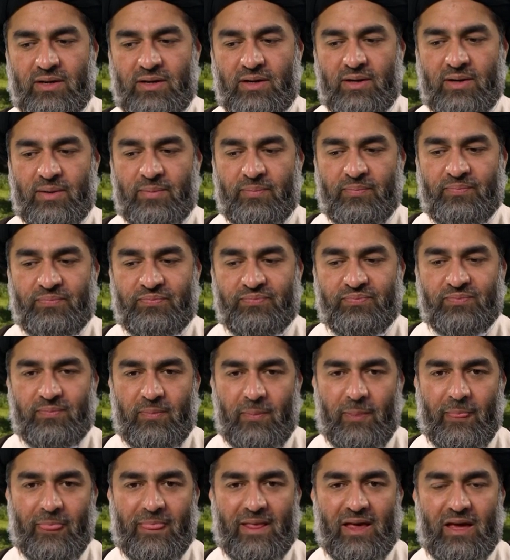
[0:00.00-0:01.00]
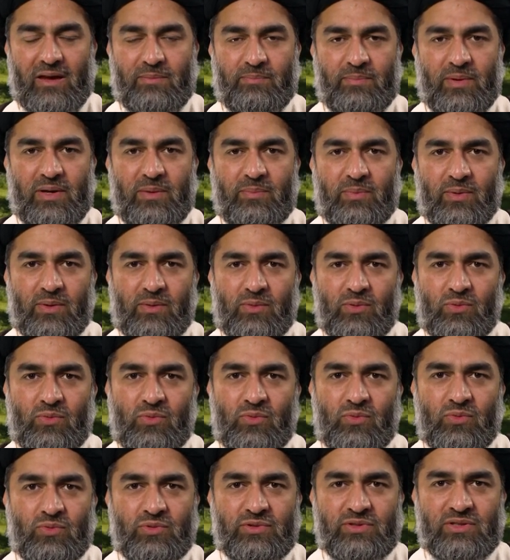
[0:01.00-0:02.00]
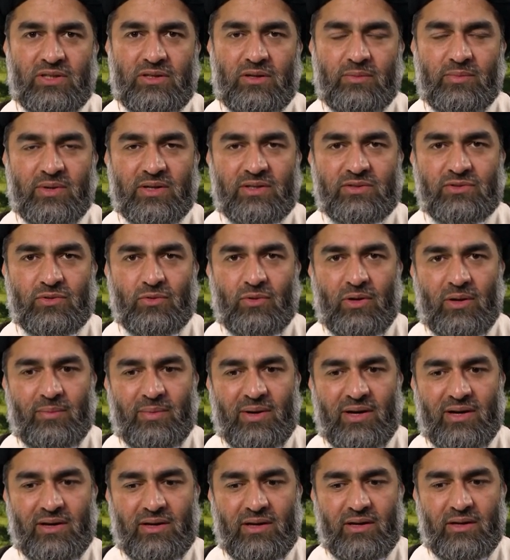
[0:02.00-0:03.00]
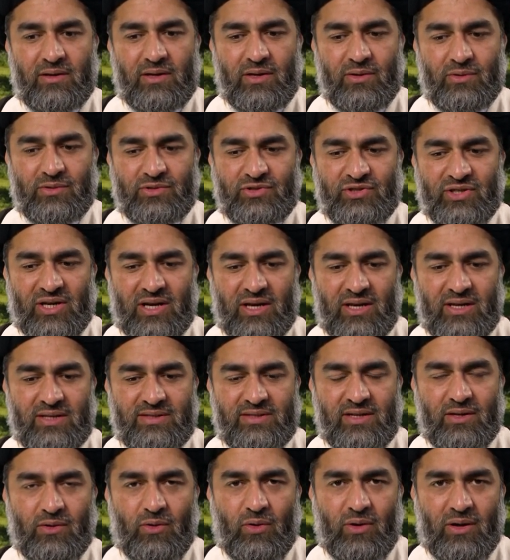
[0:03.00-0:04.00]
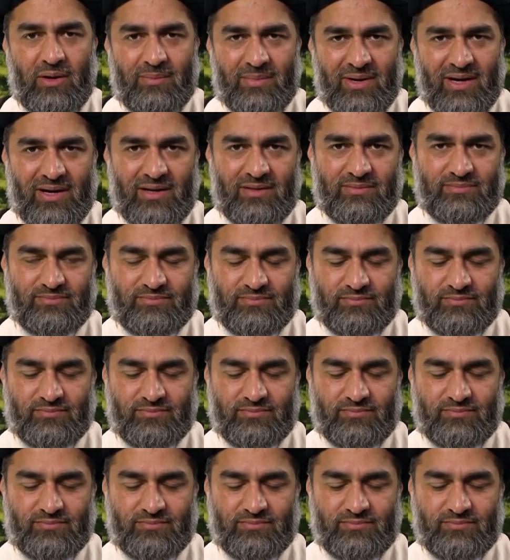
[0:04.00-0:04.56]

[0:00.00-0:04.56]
And people who sit amongst ulama, you know, jalisil ulama.